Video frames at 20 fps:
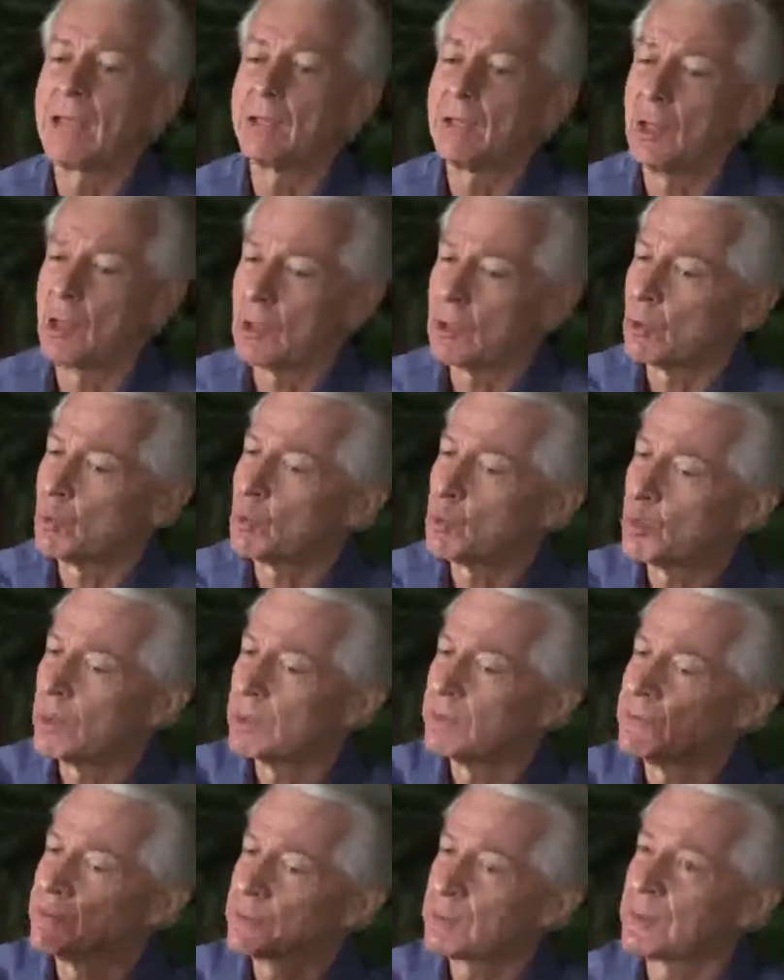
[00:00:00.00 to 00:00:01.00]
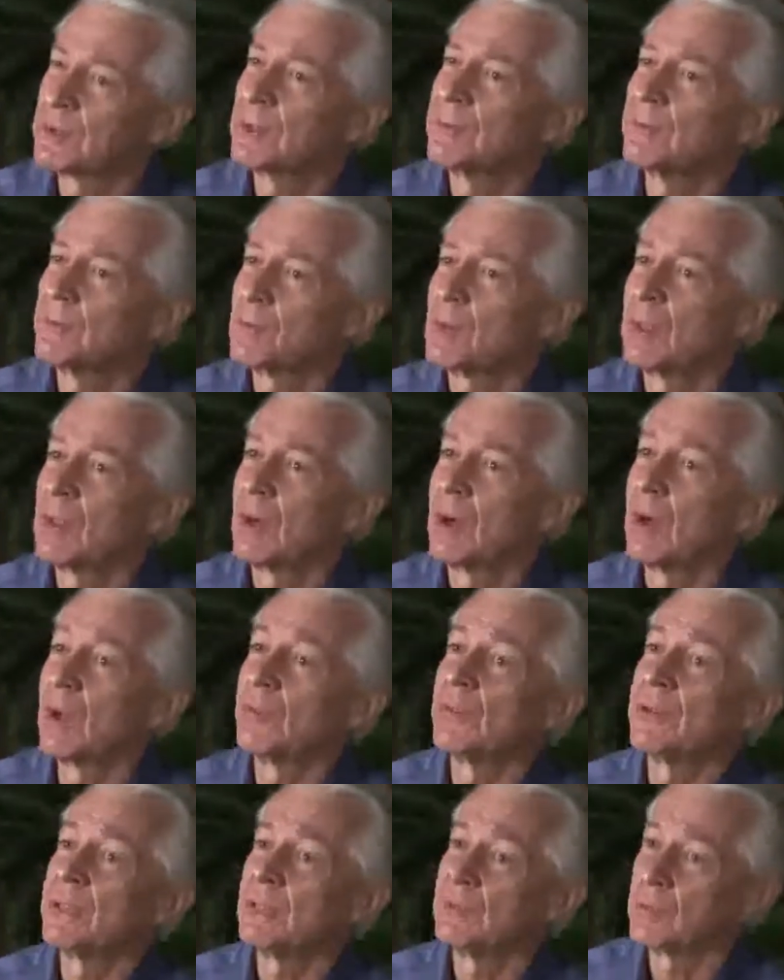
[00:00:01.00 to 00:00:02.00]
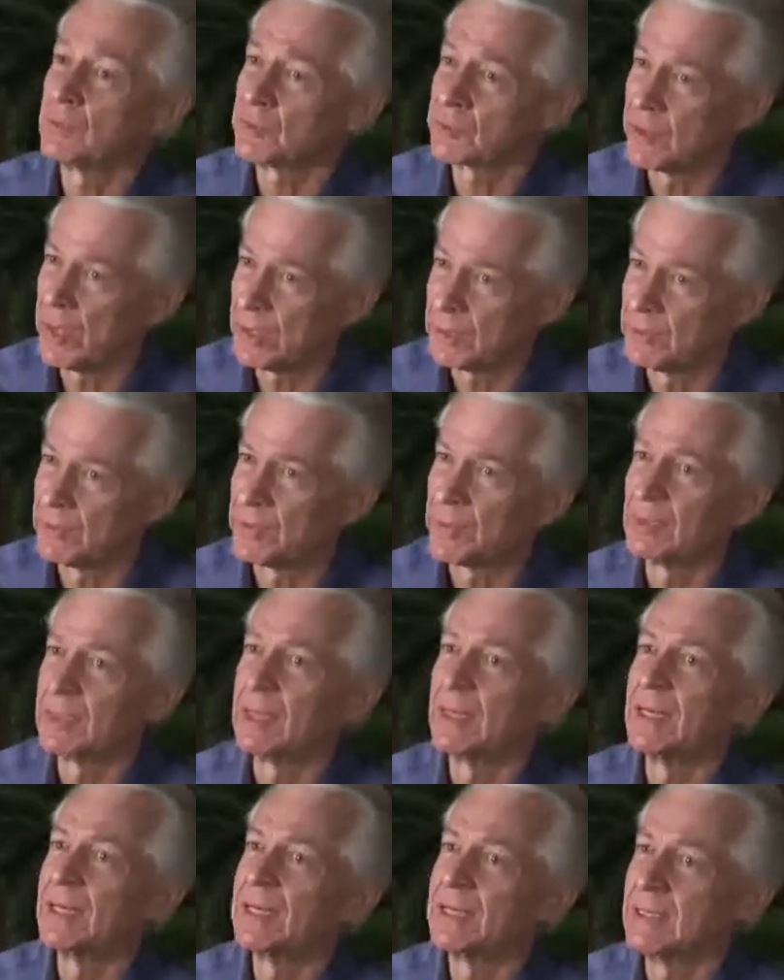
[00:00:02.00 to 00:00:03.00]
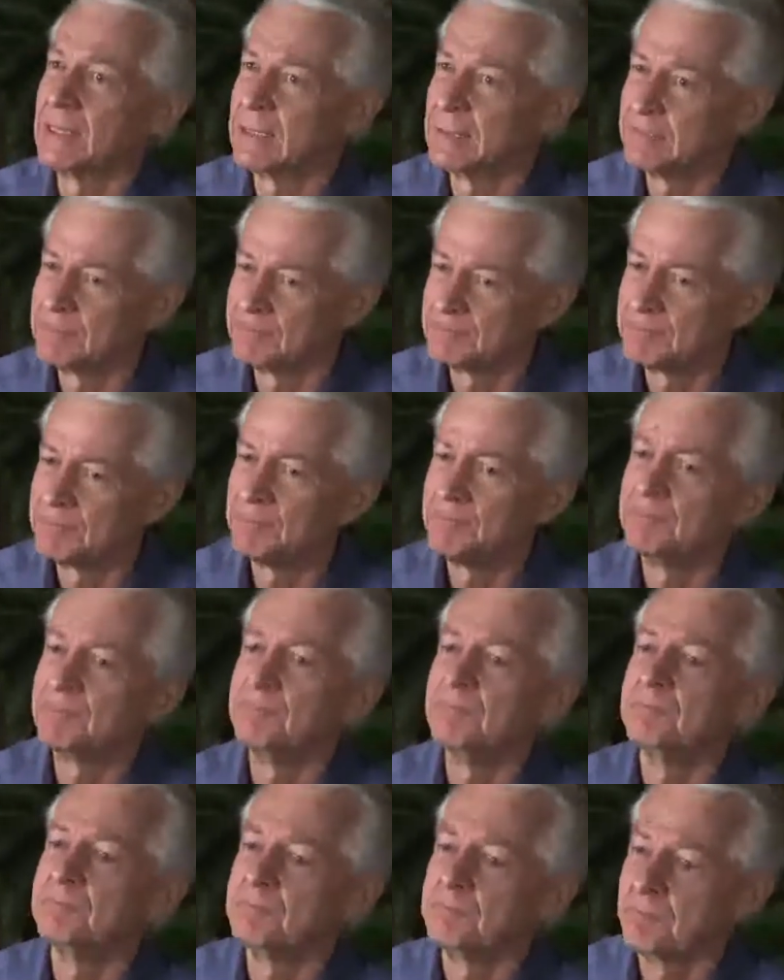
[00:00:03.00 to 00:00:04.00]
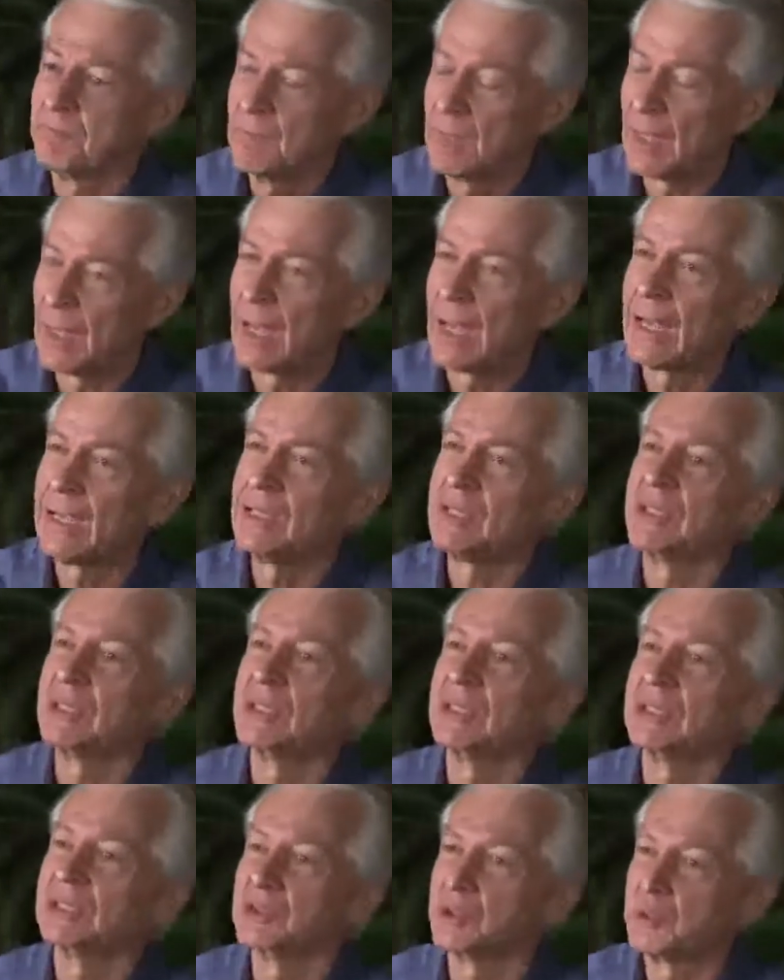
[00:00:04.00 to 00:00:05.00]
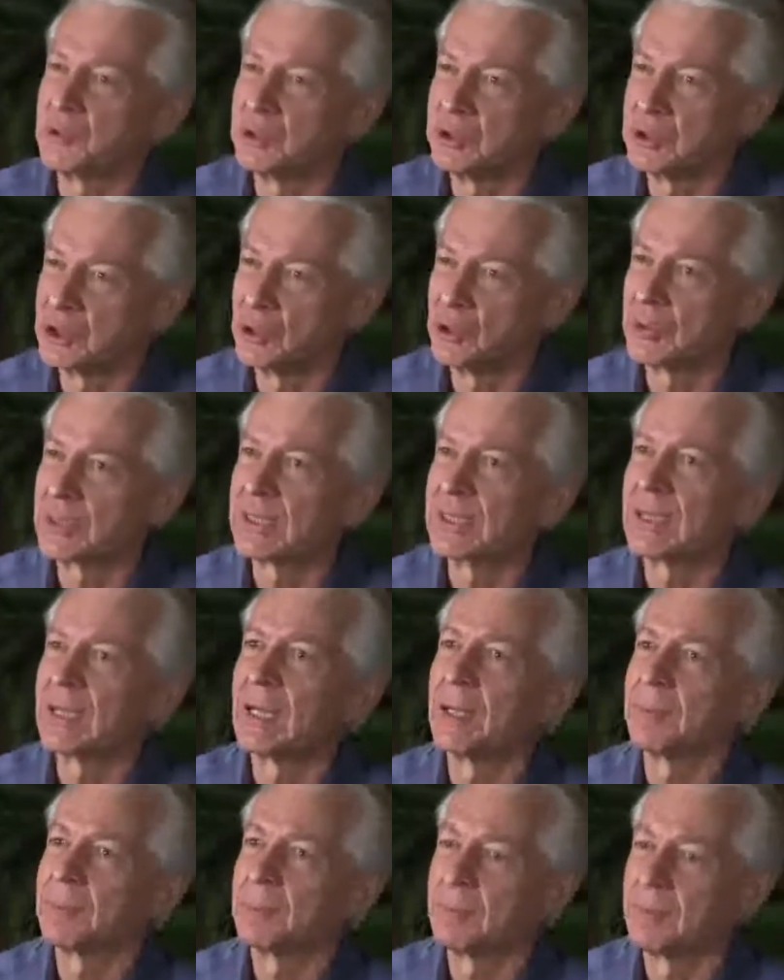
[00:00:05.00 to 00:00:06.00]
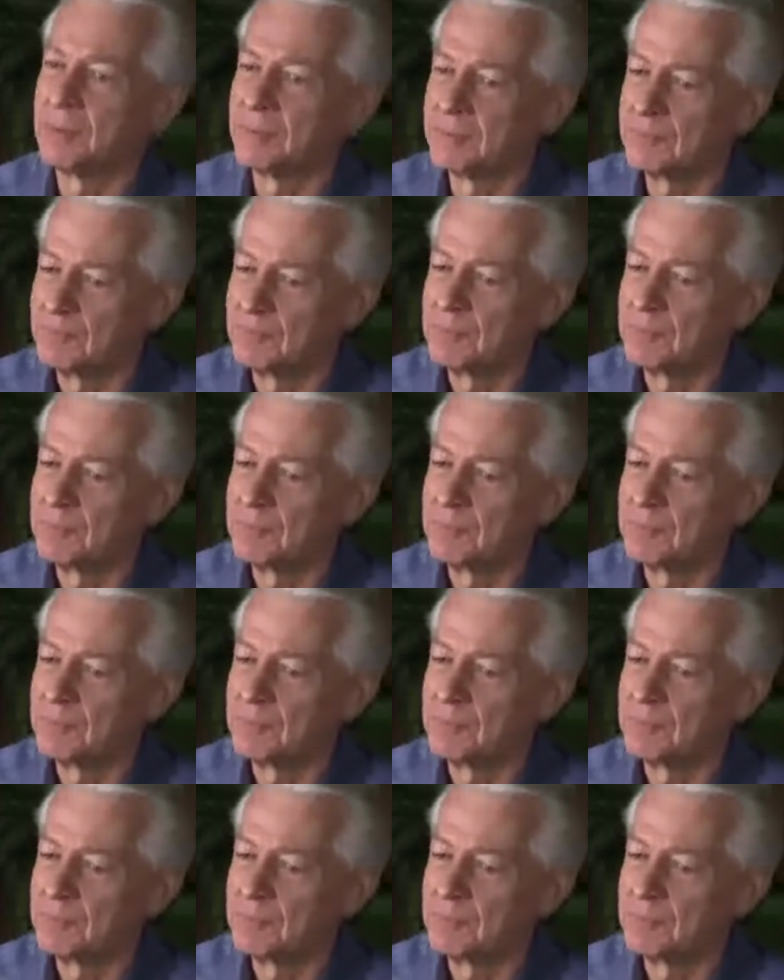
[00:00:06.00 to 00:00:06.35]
And all at once, on the other side of the line, the hygienist was choking up.